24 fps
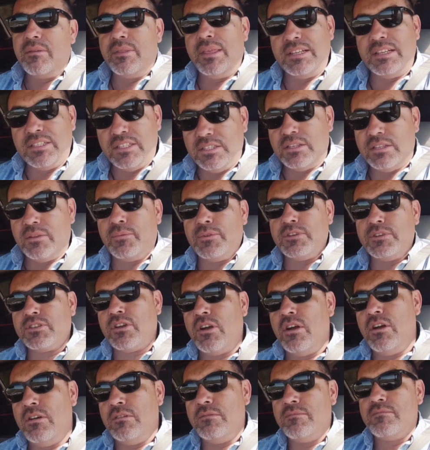That's just the
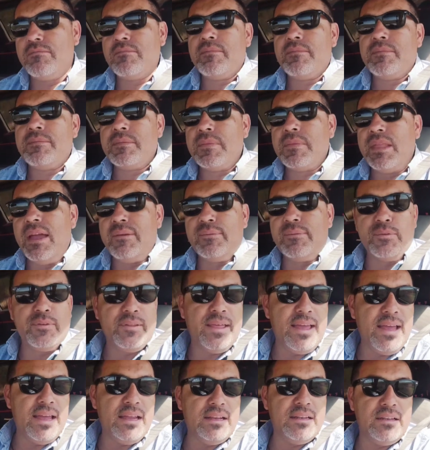first call.
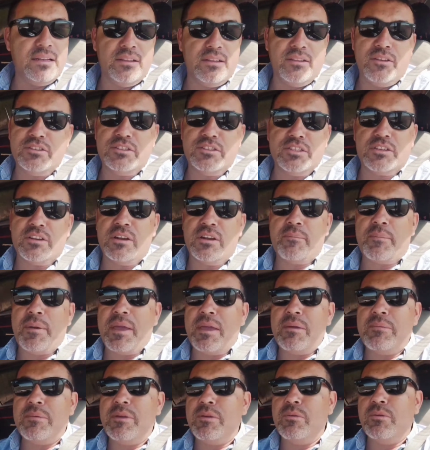After that, they're just gonna
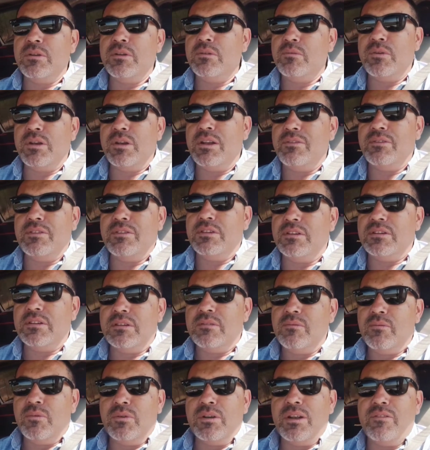pay me
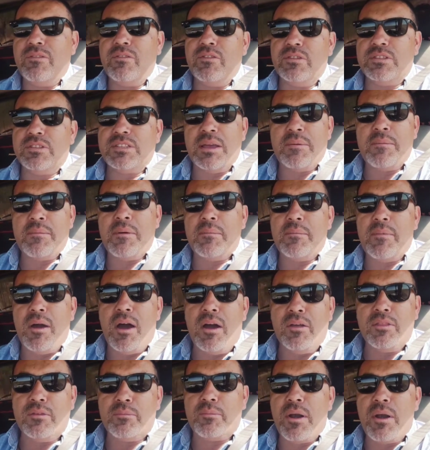whatever time I'm
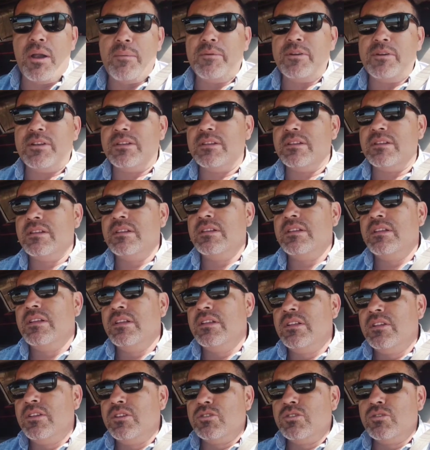on the property.
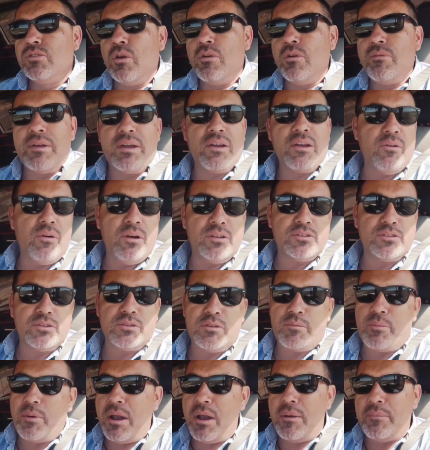So if I go out
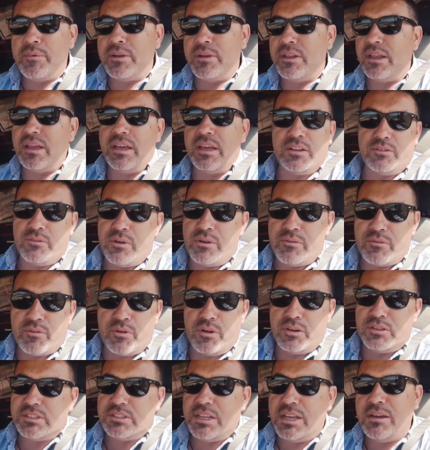to the property, I gotta drive
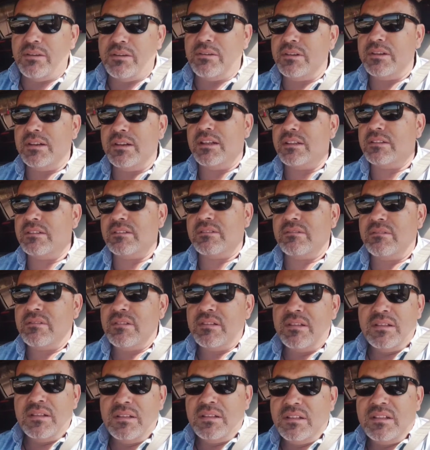across town, and I
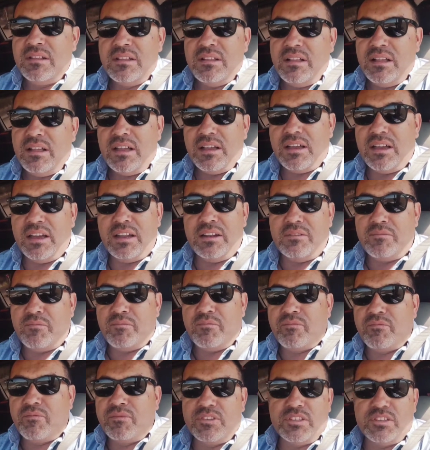gotta
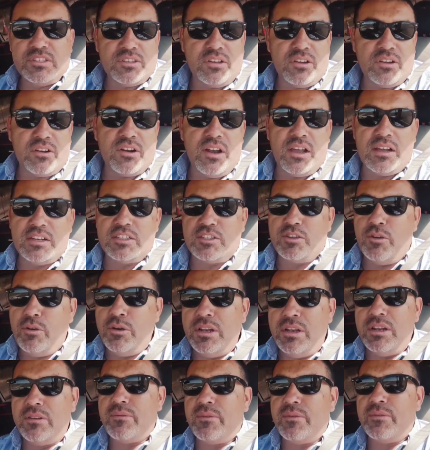just unclog a
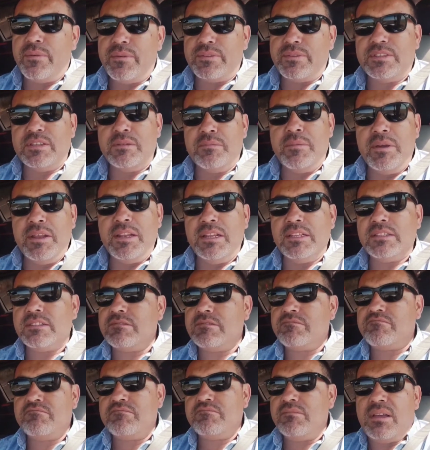toilet for 15
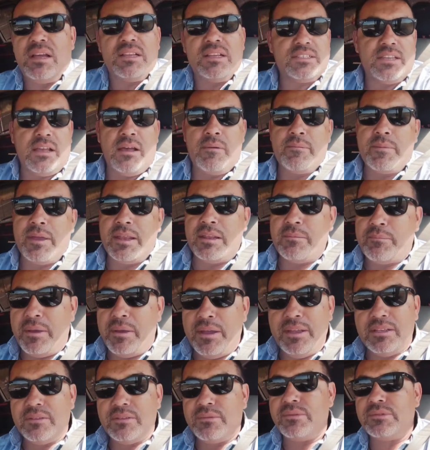minutes. That's how I'm getting
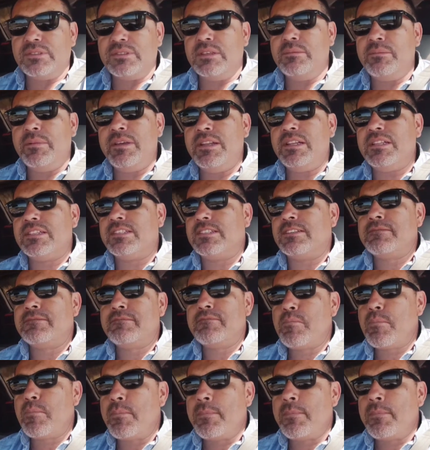paid, is 15 minutes.